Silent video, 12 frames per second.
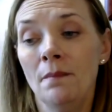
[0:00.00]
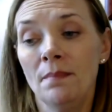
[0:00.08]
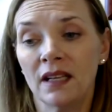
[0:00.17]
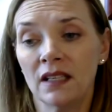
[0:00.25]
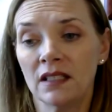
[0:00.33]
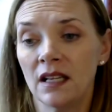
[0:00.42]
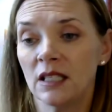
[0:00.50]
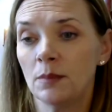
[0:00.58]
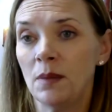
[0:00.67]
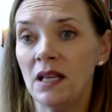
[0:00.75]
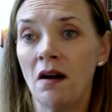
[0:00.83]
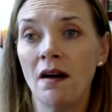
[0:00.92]
Because let's
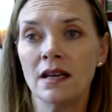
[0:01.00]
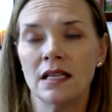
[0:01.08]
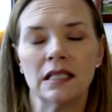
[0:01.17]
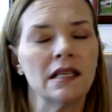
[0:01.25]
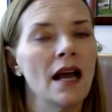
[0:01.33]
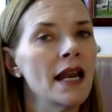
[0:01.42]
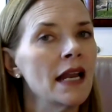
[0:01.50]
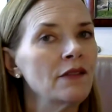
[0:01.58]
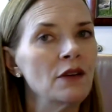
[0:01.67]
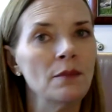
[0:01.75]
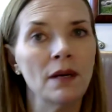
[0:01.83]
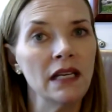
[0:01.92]
be honest, not
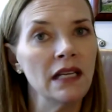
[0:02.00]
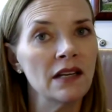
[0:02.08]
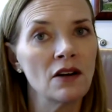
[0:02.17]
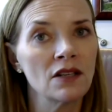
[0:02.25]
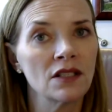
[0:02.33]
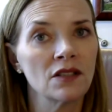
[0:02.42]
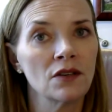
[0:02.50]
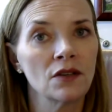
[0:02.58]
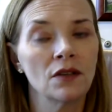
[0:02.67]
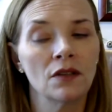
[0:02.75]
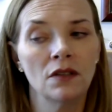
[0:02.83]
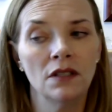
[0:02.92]
everybody in our
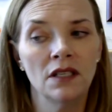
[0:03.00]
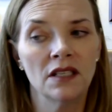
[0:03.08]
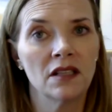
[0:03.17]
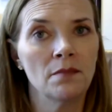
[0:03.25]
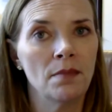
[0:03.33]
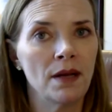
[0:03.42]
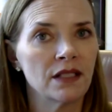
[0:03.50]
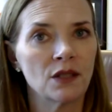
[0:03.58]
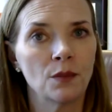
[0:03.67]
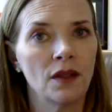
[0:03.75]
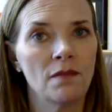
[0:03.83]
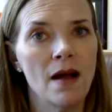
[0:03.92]
circle is the
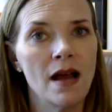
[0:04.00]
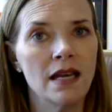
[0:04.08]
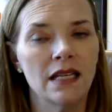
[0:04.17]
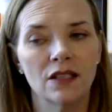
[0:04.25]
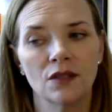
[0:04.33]
best with money.